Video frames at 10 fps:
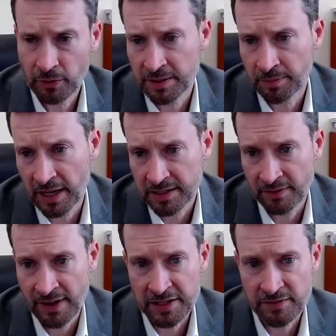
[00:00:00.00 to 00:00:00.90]
asked for
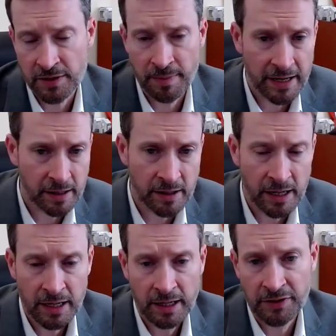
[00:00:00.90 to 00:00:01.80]
reciprocity. I've asked for the
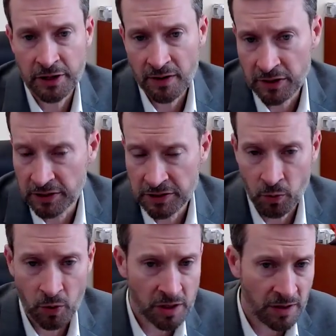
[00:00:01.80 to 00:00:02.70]
mayor and the
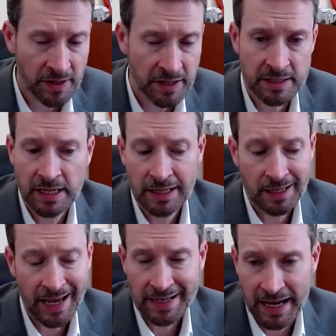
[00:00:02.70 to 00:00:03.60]
governors to work on this.
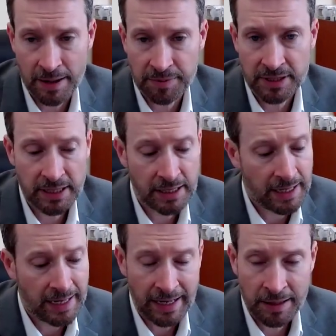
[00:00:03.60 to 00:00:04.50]
Hadn't happened.
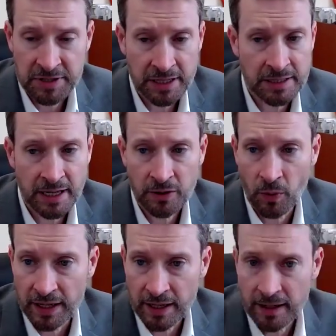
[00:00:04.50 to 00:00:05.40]
I'm sick and
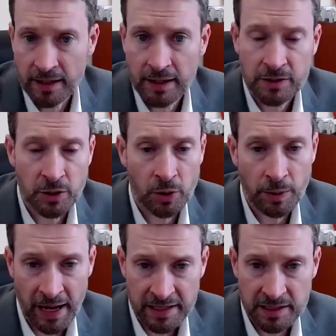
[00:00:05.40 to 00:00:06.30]
tired of waiting.
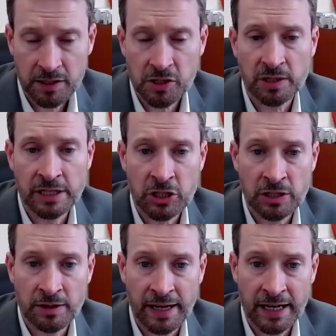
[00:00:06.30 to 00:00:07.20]
So we passed
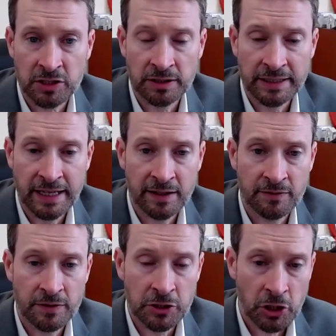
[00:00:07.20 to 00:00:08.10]
legislation that actually
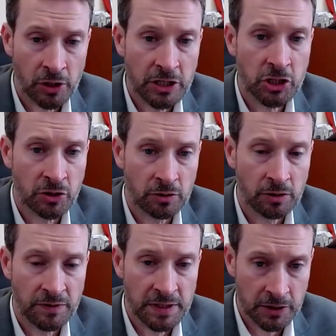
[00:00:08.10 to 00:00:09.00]
gave the attorney
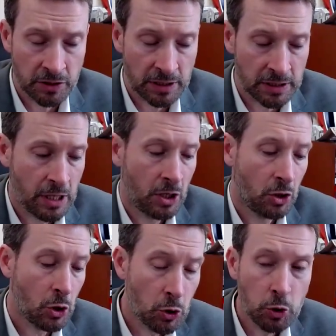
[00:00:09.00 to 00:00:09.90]
general of the district
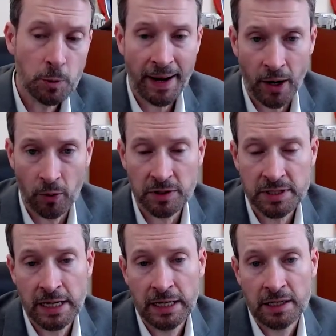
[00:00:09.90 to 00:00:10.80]
new
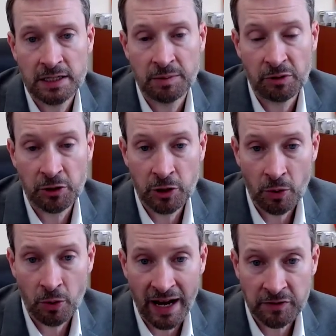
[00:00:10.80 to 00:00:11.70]
powers to be able to
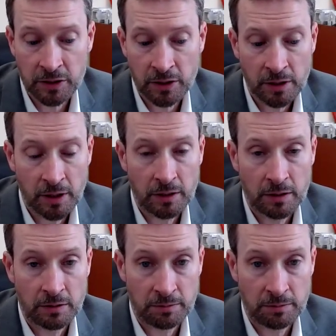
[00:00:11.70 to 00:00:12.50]
go after